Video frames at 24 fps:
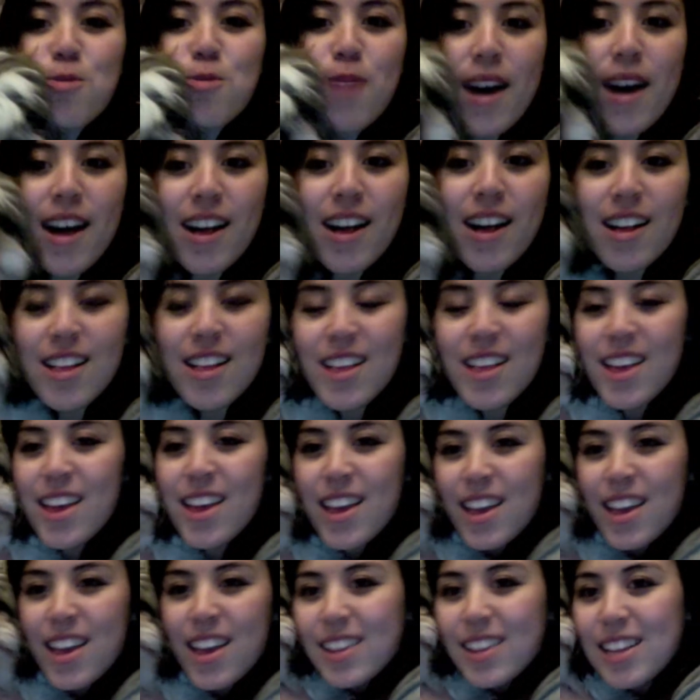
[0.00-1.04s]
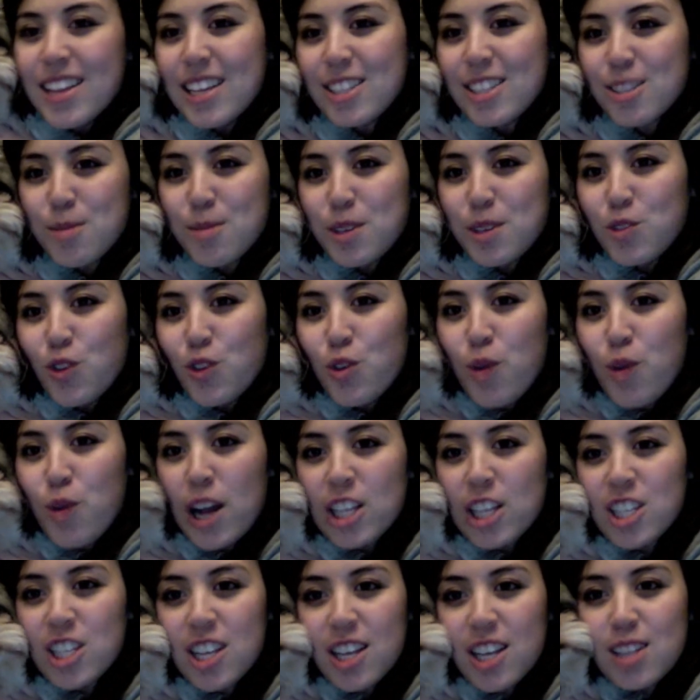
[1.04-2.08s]
well. Thanks so much for
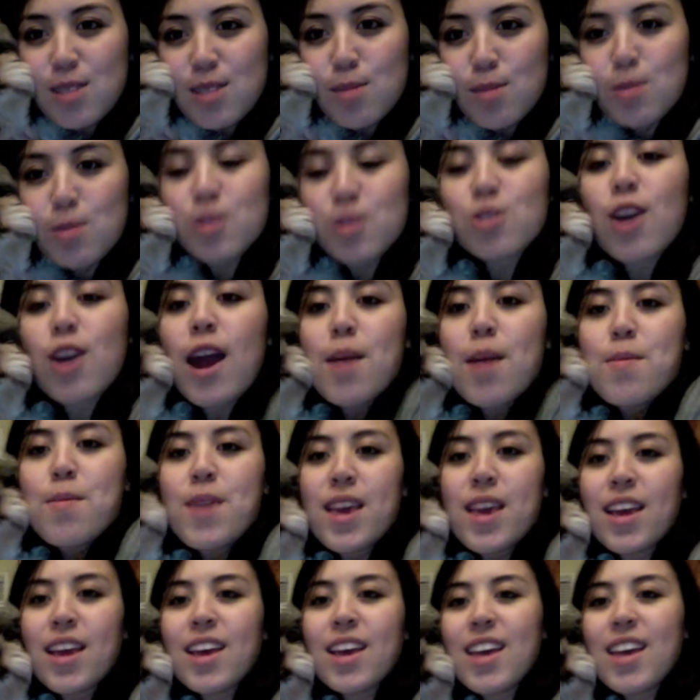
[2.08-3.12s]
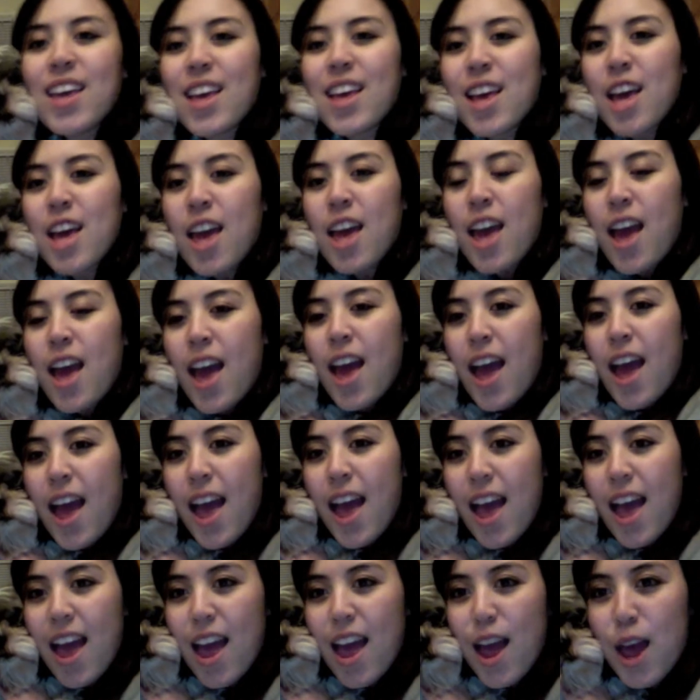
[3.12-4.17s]
watching and subscribing.
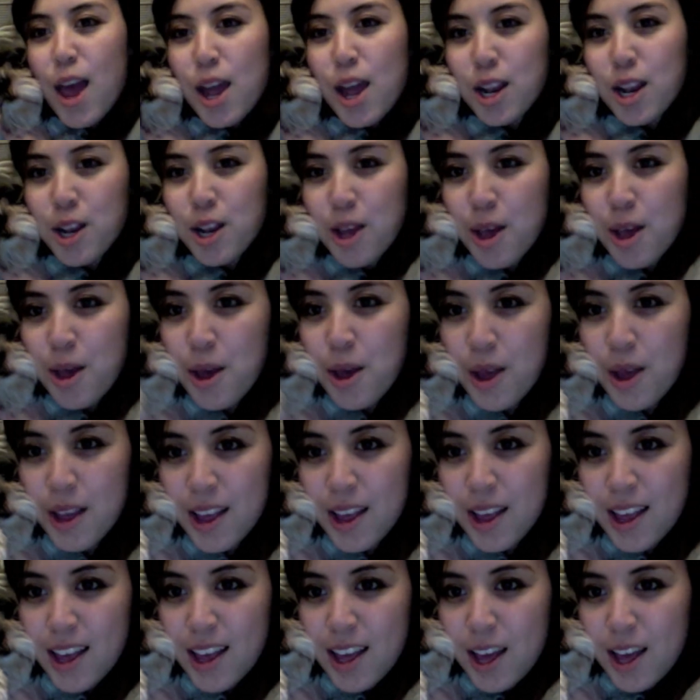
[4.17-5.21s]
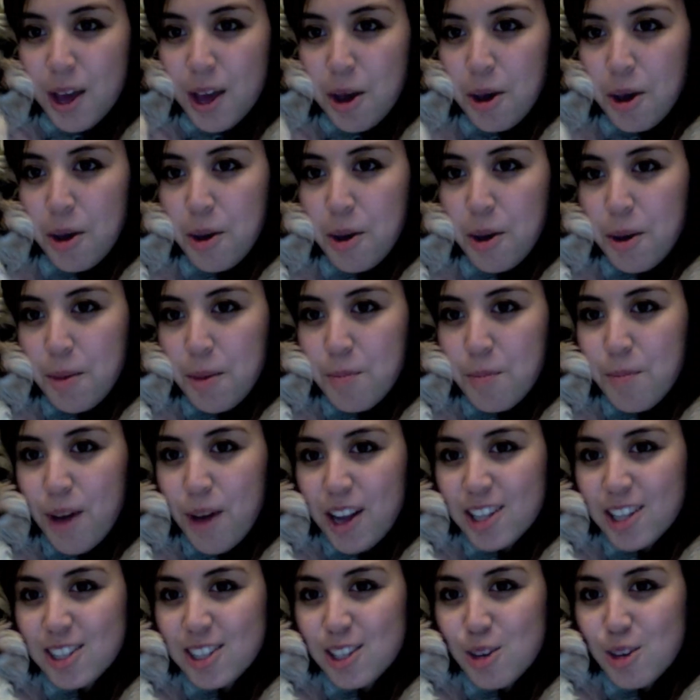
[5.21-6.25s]
And
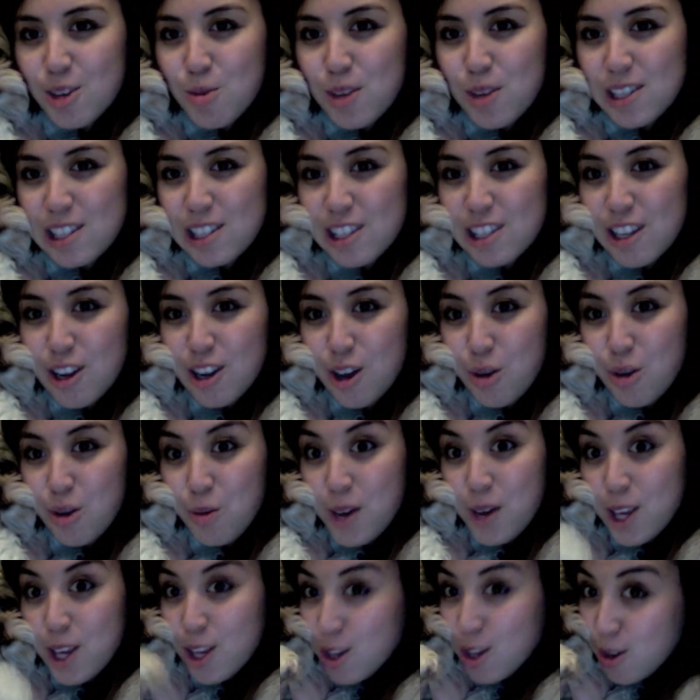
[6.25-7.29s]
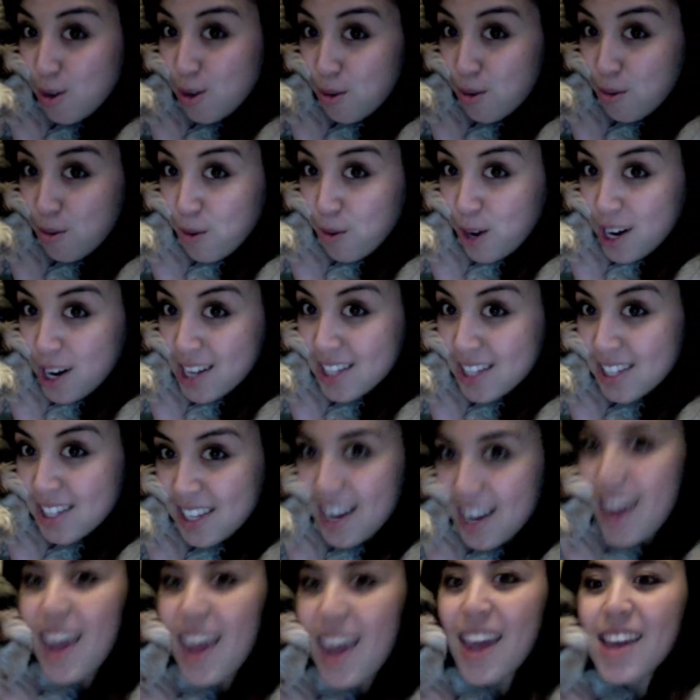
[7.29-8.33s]
Boxster wants to know what you wore
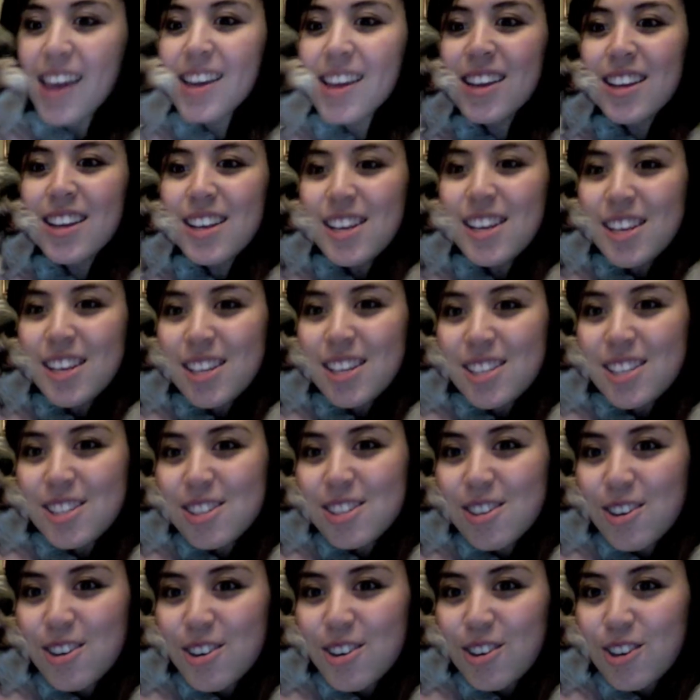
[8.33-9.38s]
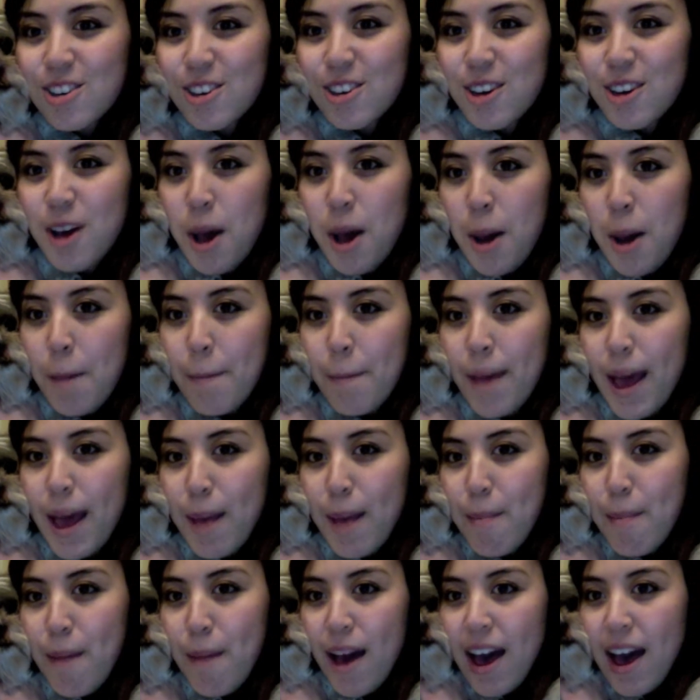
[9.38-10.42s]
today. So
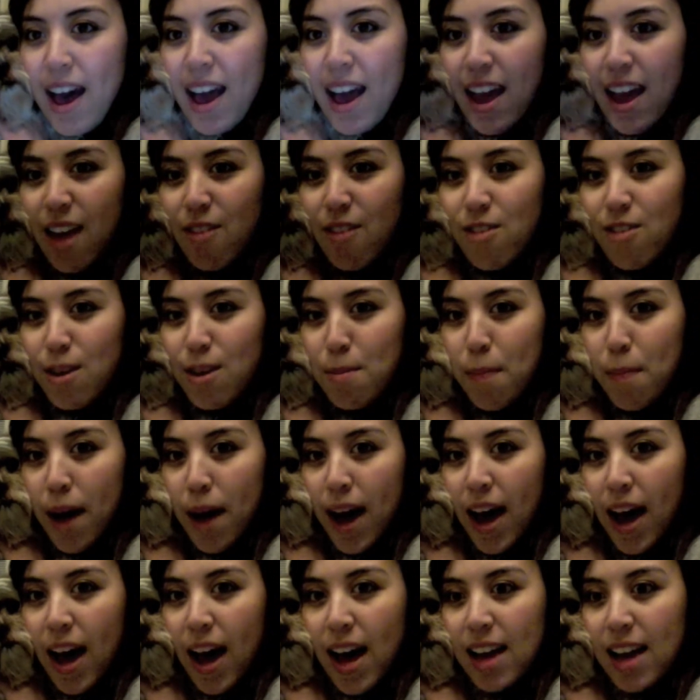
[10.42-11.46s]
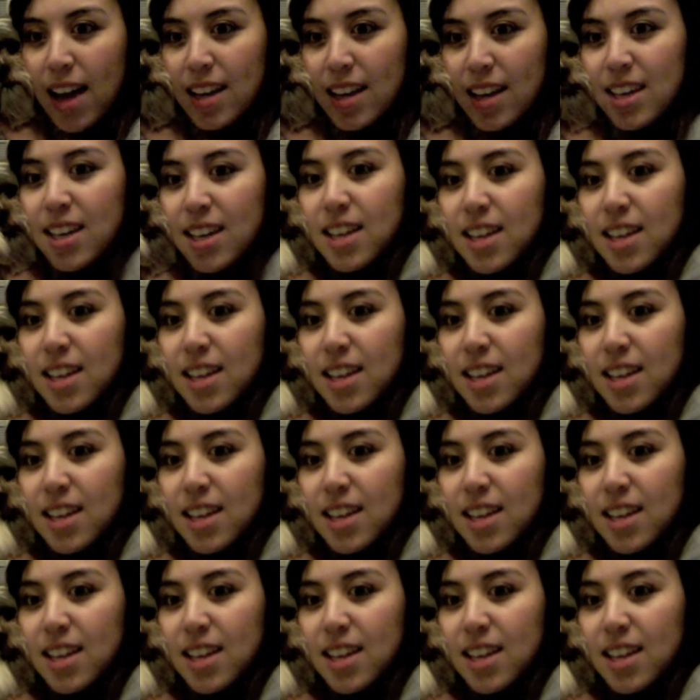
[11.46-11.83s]
bye-bye, everybody.